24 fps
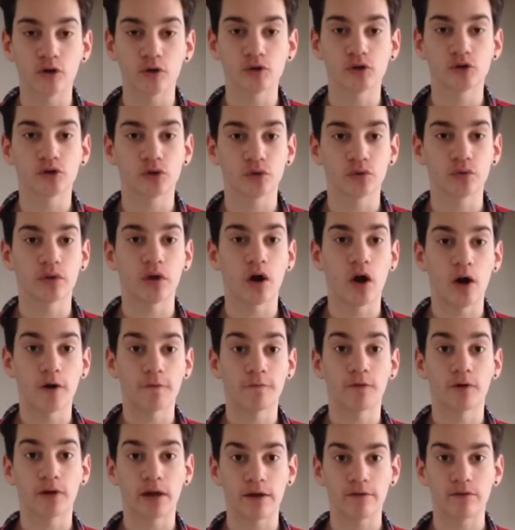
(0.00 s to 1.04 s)
goes through the
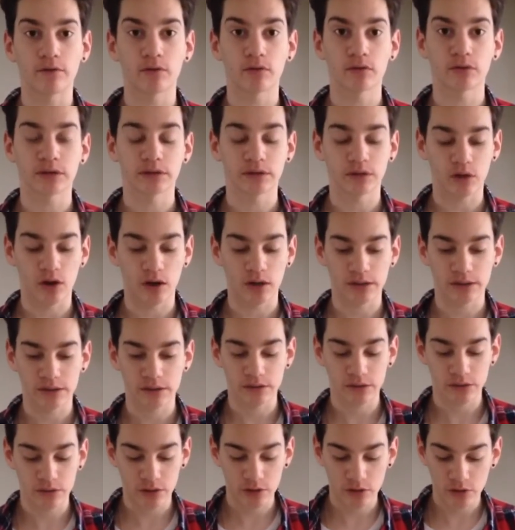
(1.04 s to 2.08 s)
harmful chemicals and
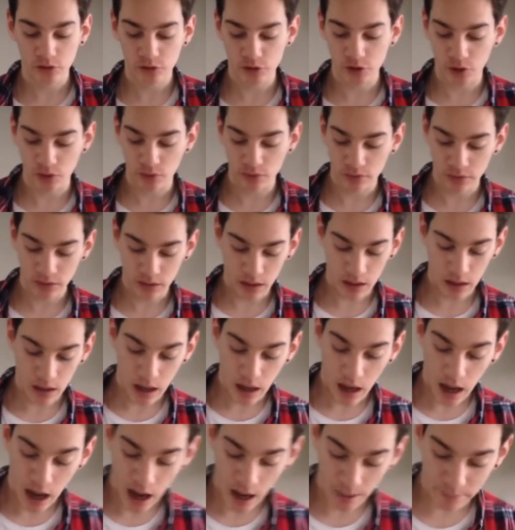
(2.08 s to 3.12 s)
toxins. So
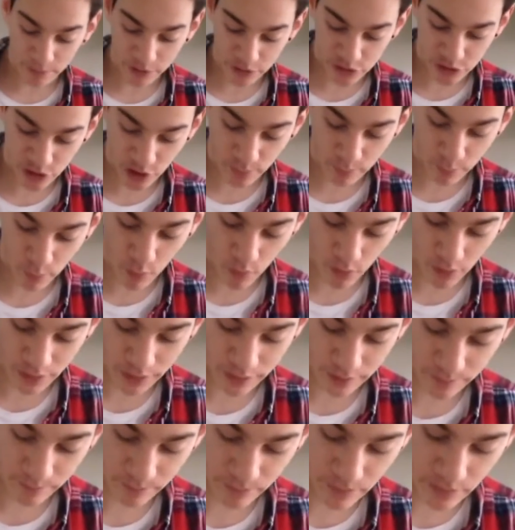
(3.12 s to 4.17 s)
I'm going to start
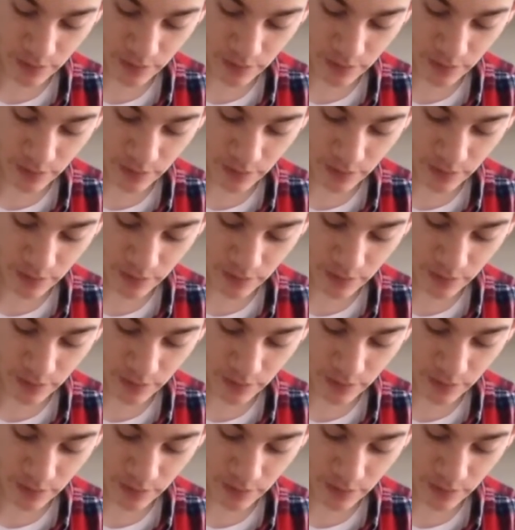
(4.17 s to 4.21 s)
pouring,